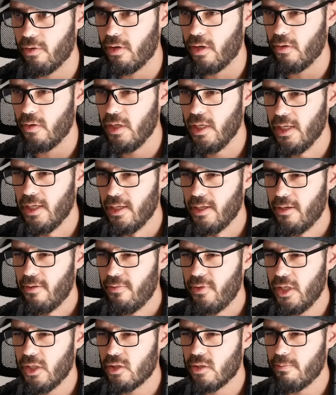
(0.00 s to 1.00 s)
though,
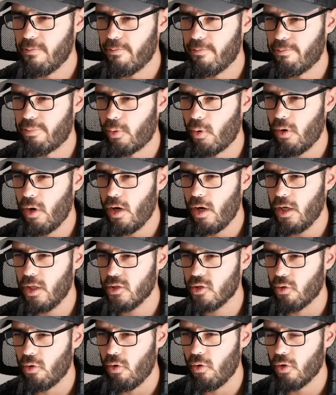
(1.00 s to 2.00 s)
this
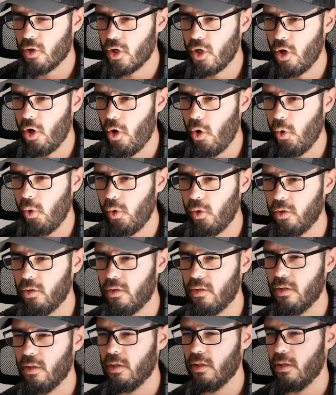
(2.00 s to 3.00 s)
bronze or
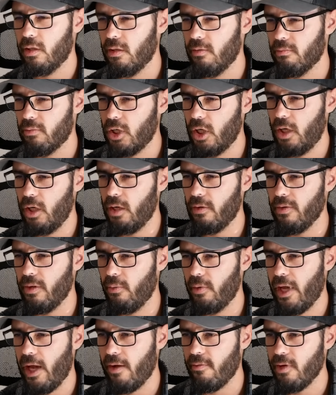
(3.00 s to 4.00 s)
gold color that
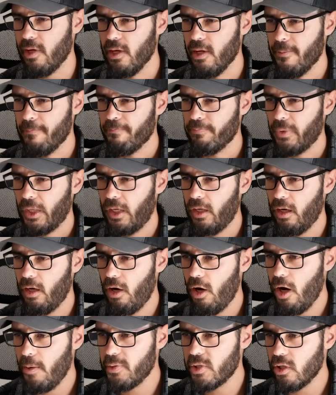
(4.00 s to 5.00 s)
we have.
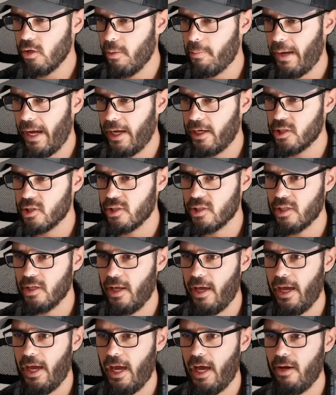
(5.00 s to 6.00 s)
Optional packages can
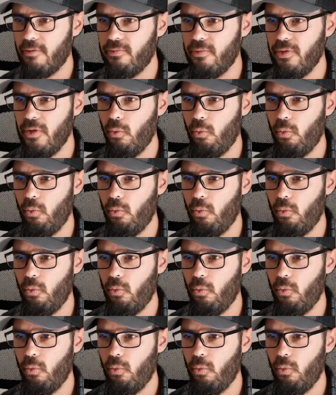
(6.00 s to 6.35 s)
have the